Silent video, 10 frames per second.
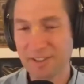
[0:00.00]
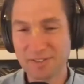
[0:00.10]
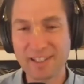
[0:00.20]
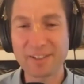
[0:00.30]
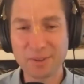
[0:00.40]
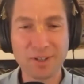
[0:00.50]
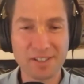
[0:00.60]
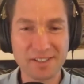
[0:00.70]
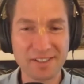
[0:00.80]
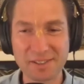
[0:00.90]
that
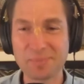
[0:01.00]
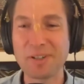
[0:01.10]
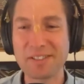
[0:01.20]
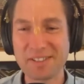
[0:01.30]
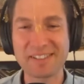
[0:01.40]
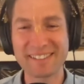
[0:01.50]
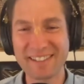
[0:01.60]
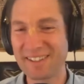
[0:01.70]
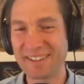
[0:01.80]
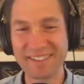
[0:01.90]
question. As much as
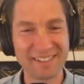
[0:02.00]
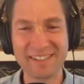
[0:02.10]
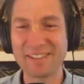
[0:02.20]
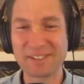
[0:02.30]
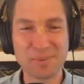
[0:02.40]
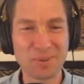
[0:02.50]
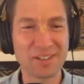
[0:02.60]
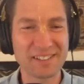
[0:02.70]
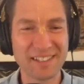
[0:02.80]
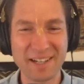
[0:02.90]
they're super
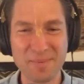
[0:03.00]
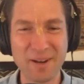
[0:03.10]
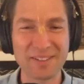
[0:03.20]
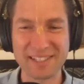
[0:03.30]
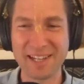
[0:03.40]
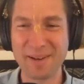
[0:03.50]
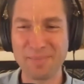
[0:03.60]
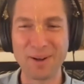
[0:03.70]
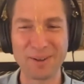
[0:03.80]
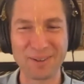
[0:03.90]
excited about the
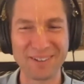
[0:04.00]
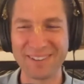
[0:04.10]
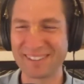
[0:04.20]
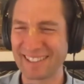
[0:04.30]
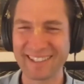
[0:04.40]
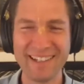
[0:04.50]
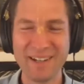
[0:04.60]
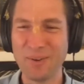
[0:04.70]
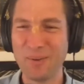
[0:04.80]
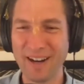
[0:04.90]
temple, it's like,
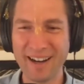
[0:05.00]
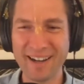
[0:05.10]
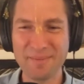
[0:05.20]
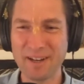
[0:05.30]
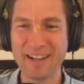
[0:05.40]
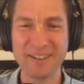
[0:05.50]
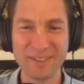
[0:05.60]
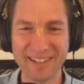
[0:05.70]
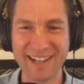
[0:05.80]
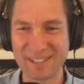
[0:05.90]
why am I here in
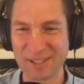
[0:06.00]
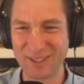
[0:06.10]
Alachua?